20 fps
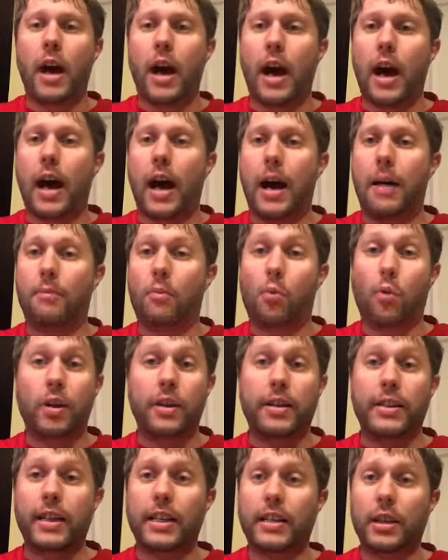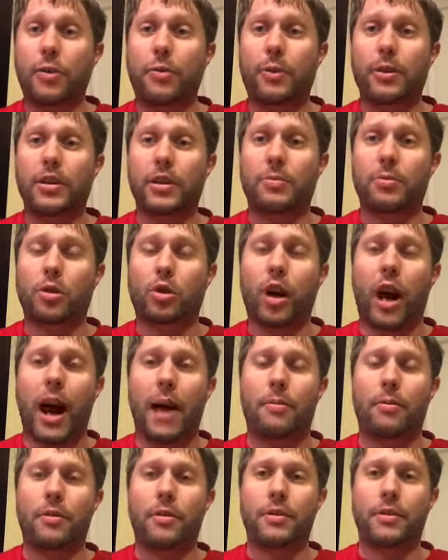We're at 63
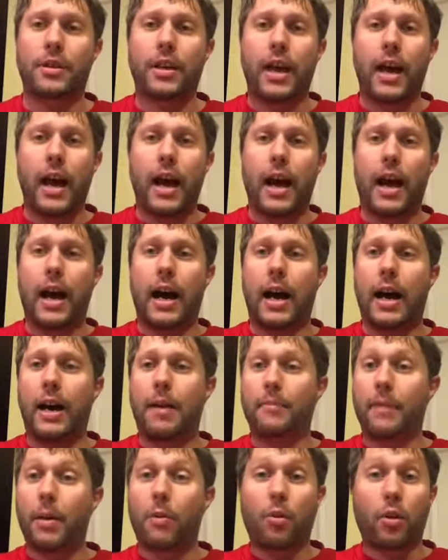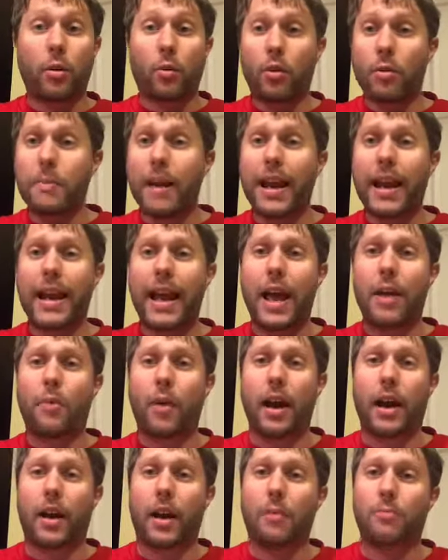subscribers, and we're making headway
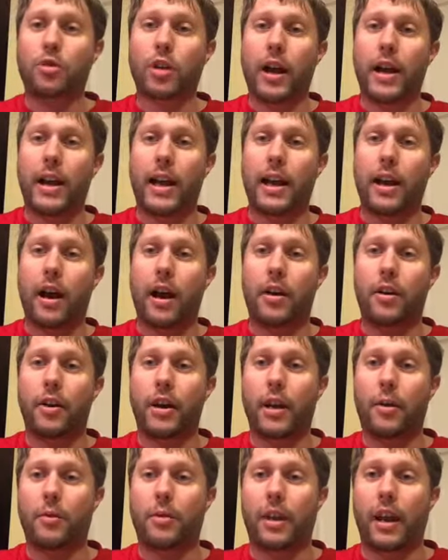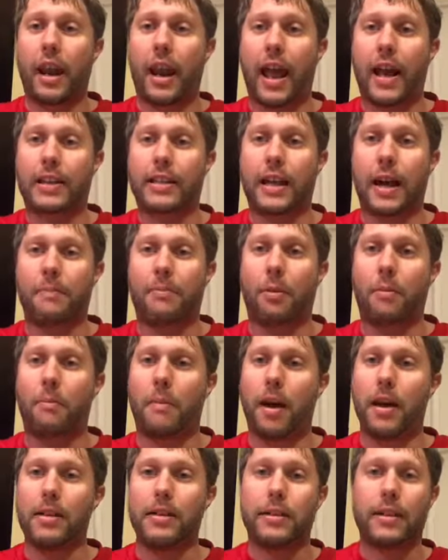here. I'm trying to hit 100 here within the next couple
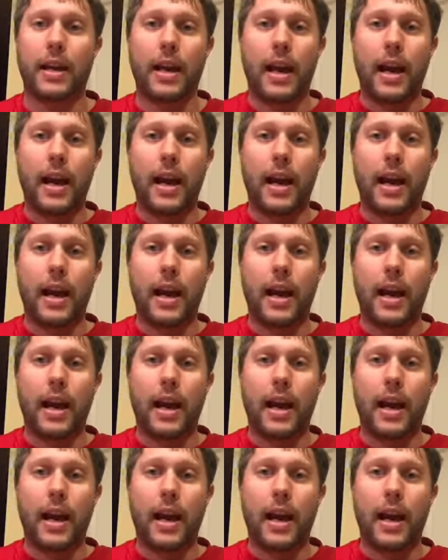months.